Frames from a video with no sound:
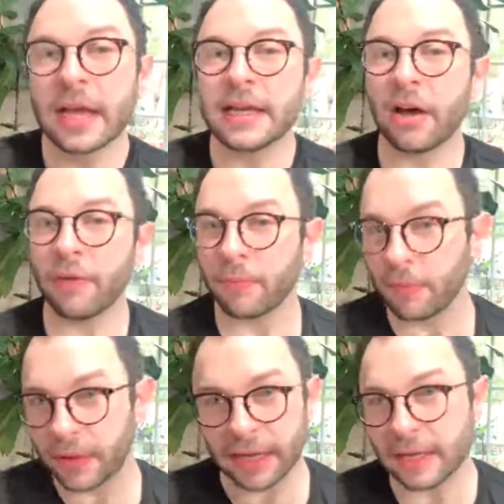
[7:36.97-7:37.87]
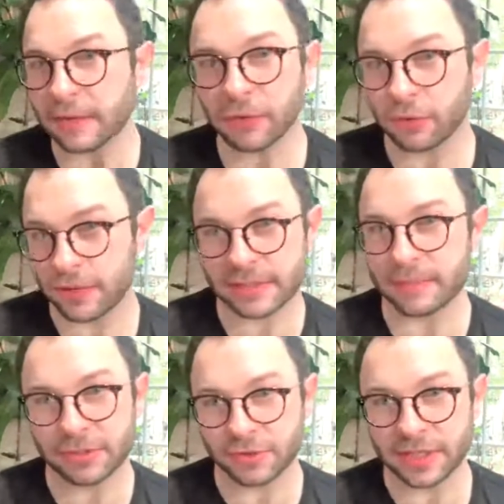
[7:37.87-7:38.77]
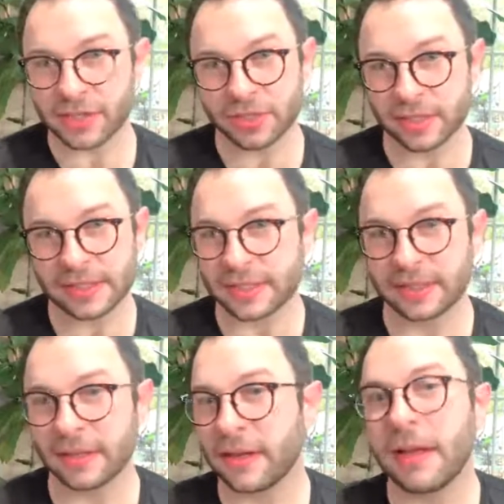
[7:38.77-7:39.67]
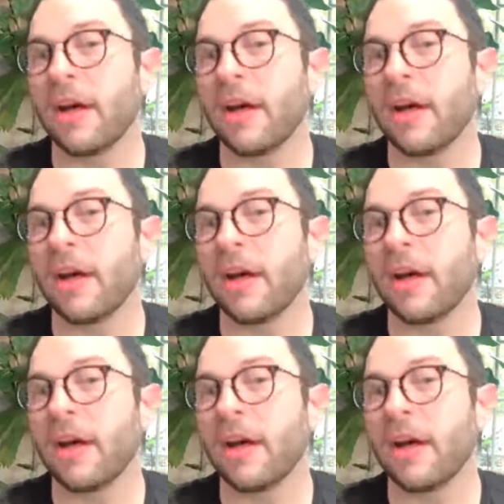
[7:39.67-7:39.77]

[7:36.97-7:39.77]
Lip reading: Now, in Christmas traditions